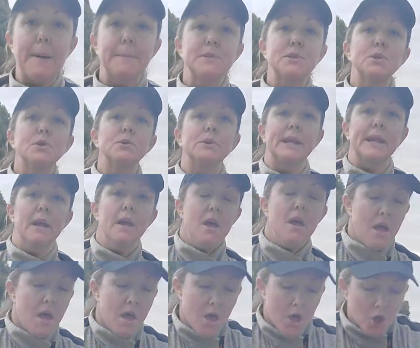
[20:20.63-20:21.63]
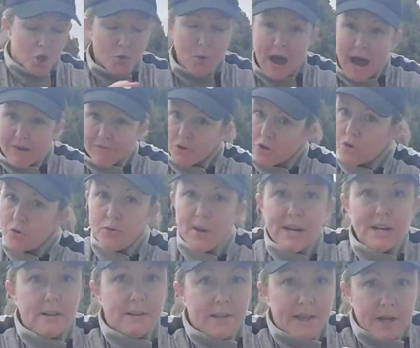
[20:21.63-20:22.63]
Absolutely. You have to
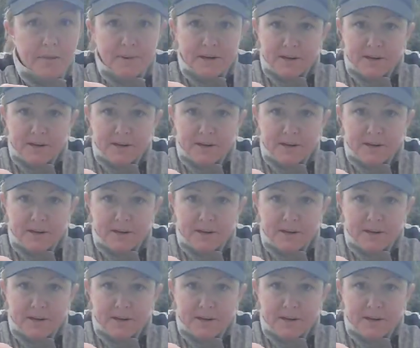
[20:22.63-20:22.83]
create a